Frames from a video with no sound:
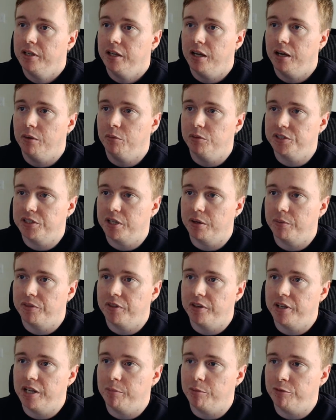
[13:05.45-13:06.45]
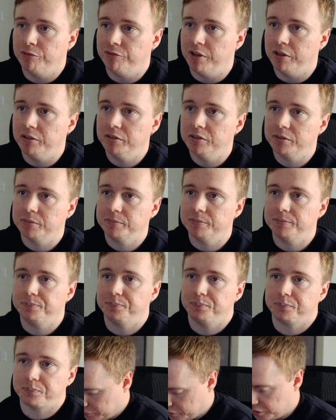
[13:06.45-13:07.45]
We'll start with the double felt.
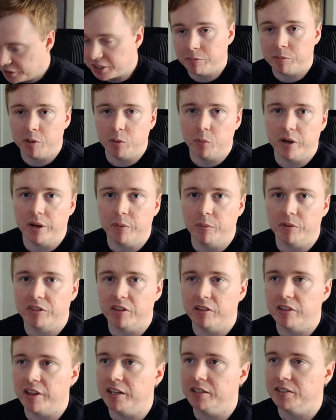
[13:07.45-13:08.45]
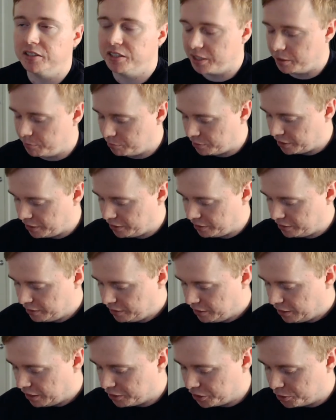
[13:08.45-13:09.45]
This could be weird with the latency, but
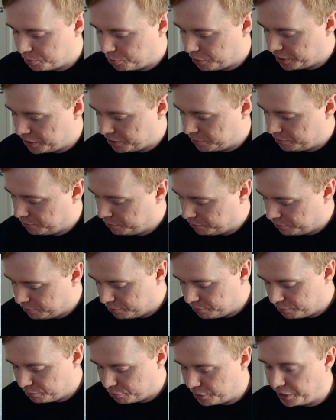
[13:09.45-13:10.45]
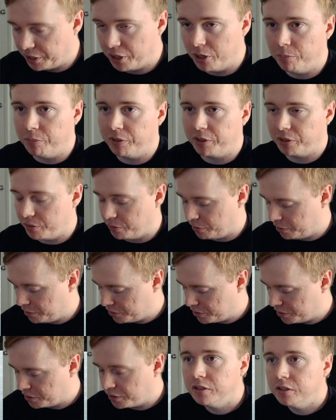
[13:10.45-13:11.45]
I'll just play some pretty open
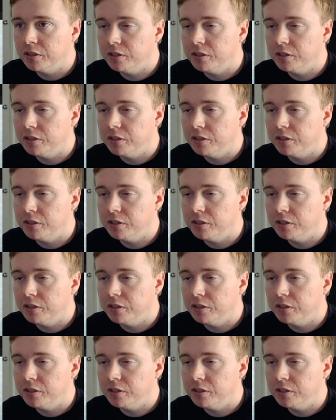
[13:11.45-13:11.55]
chords.